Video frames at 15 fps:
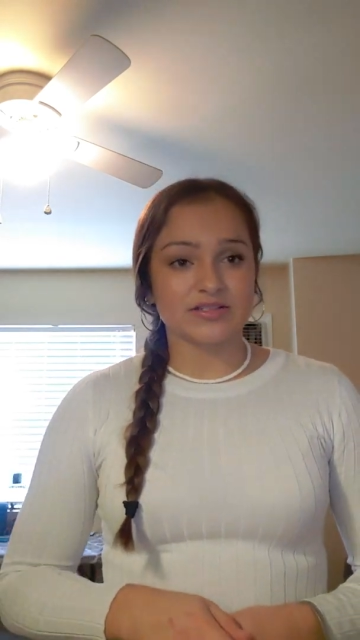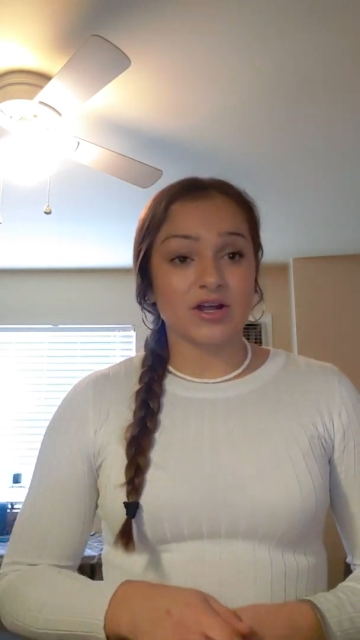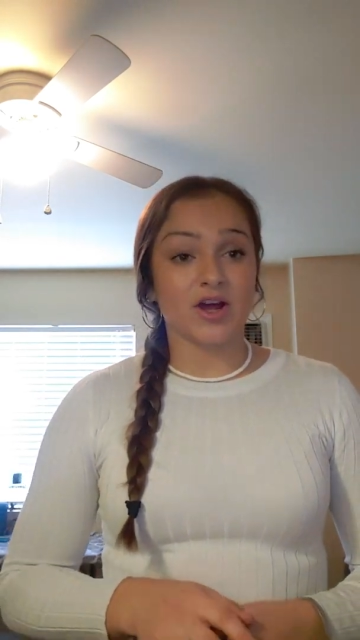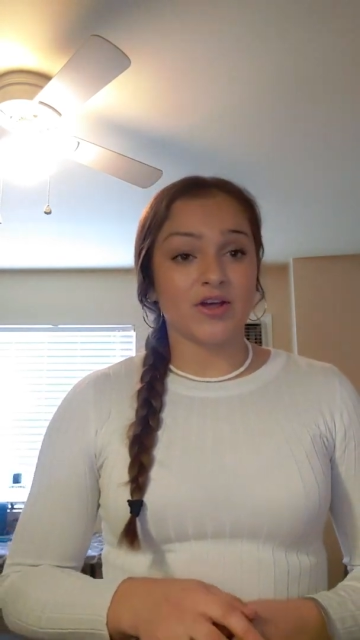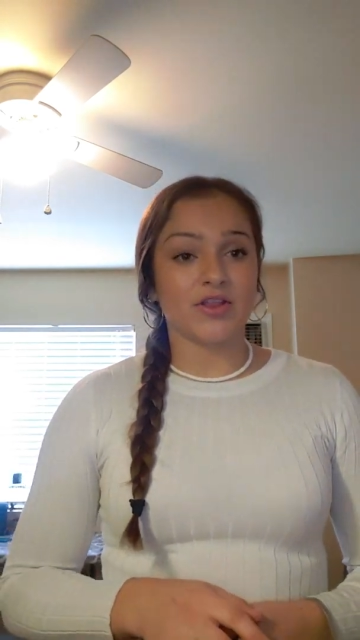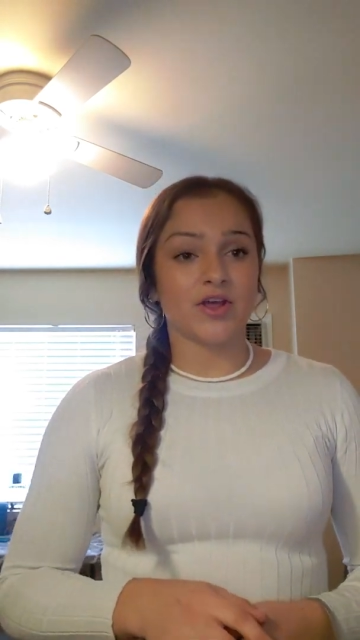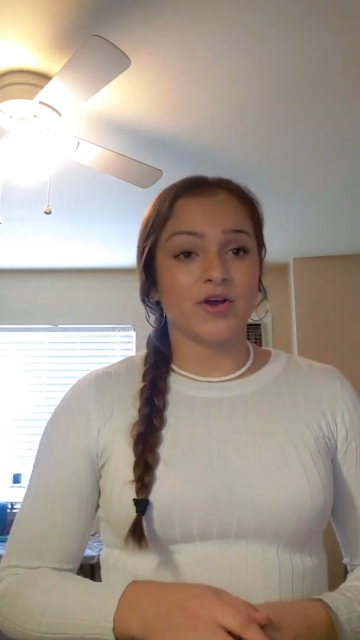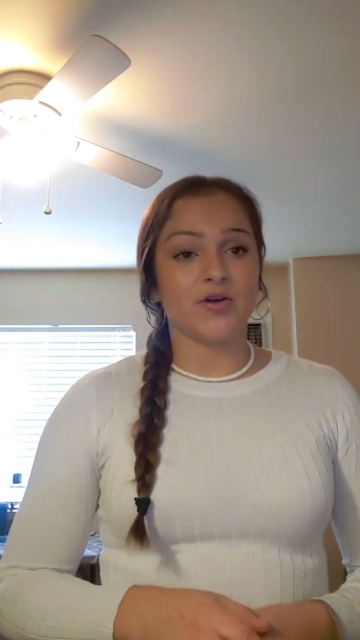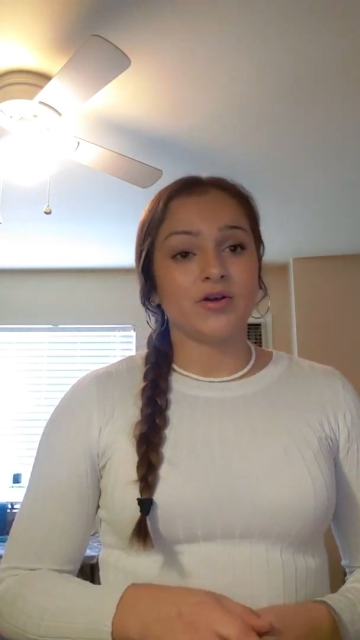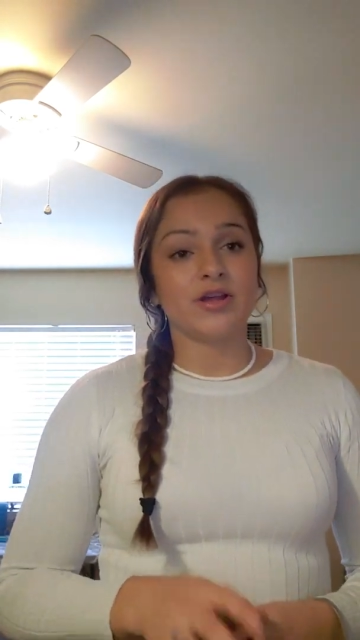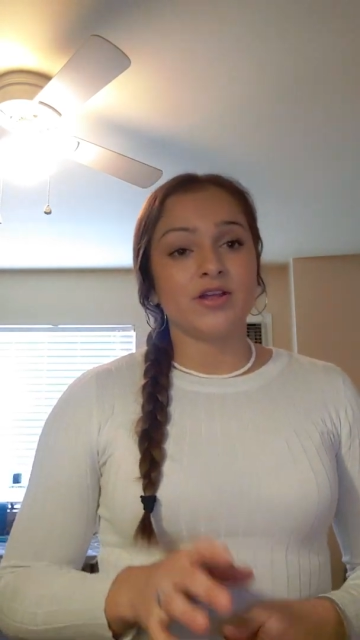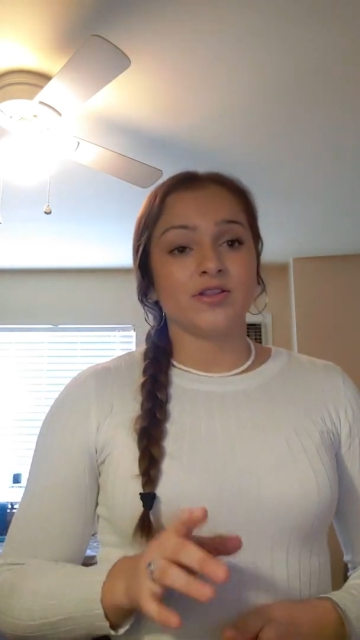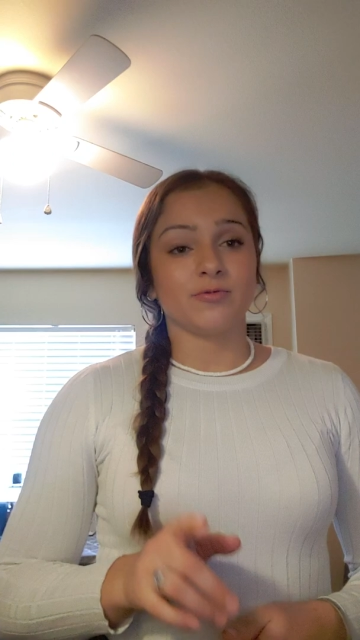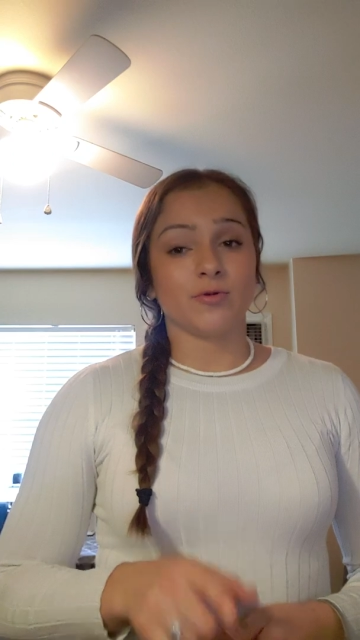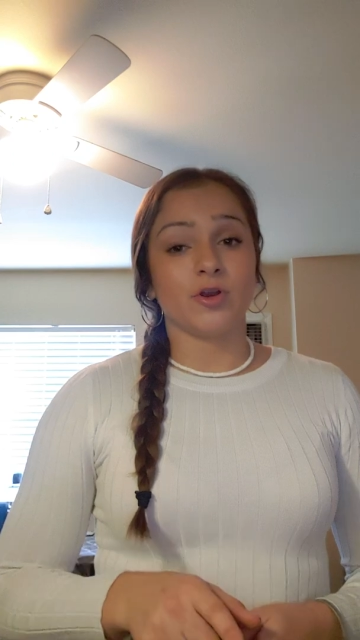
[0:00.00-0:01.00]
although
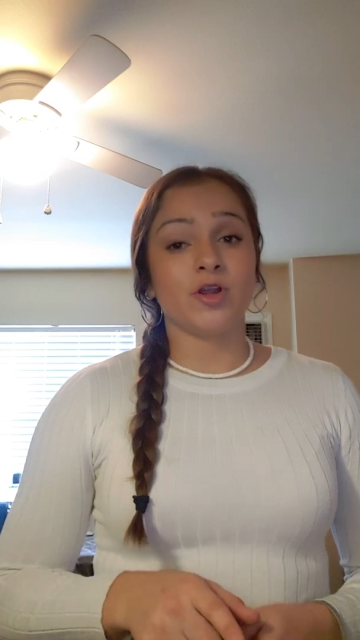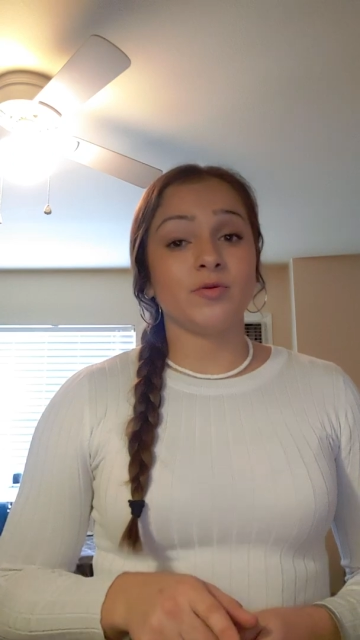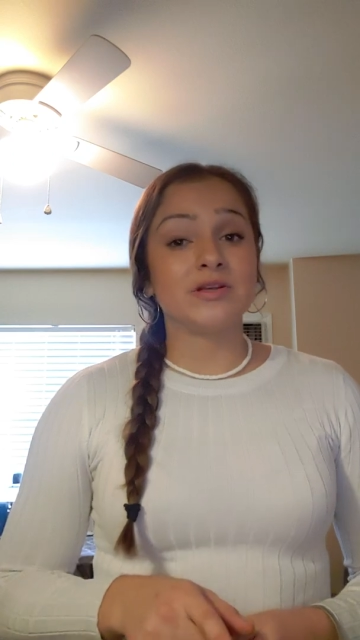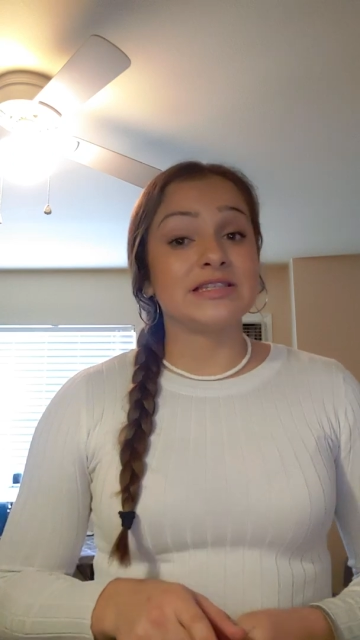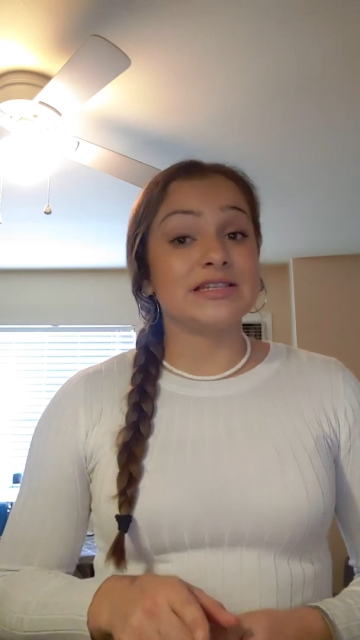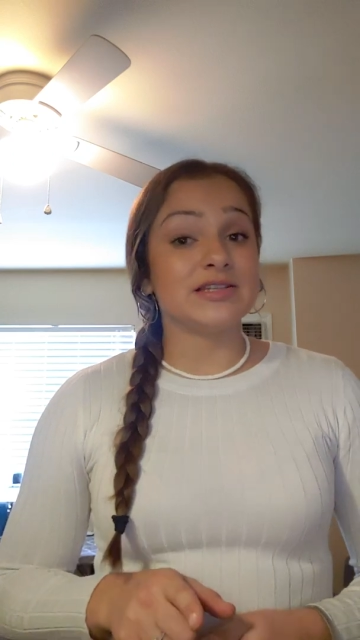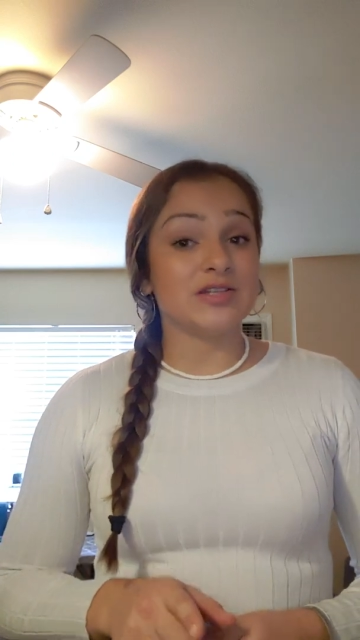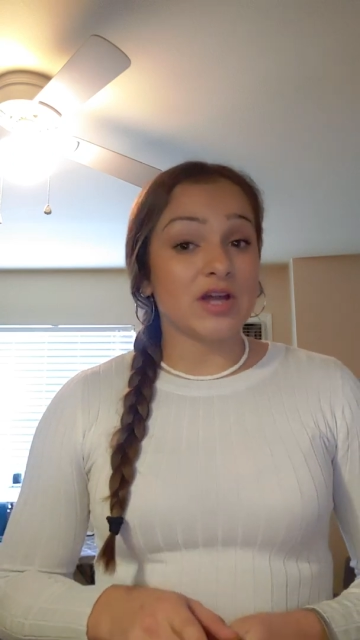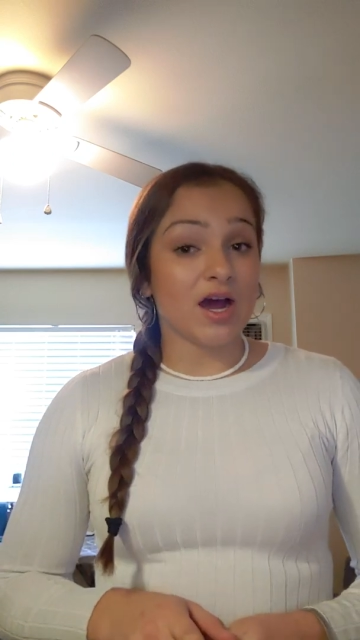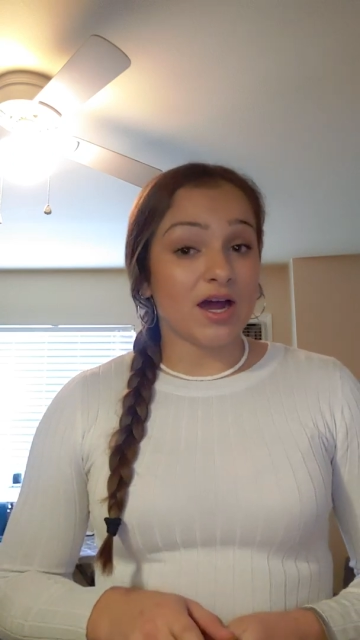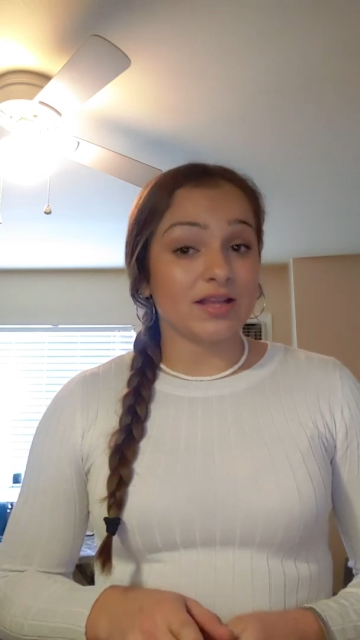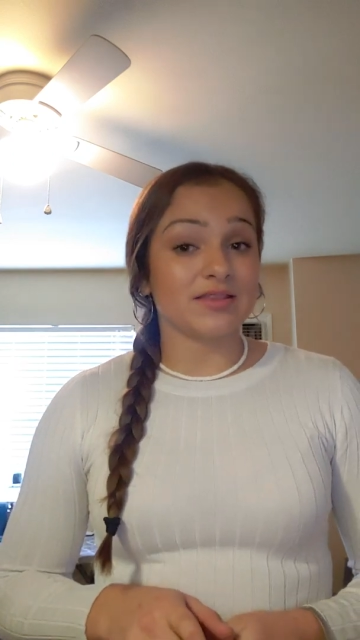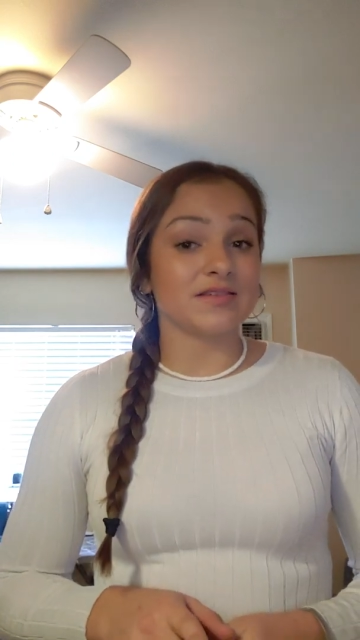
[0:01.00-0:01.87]
the rodeo was not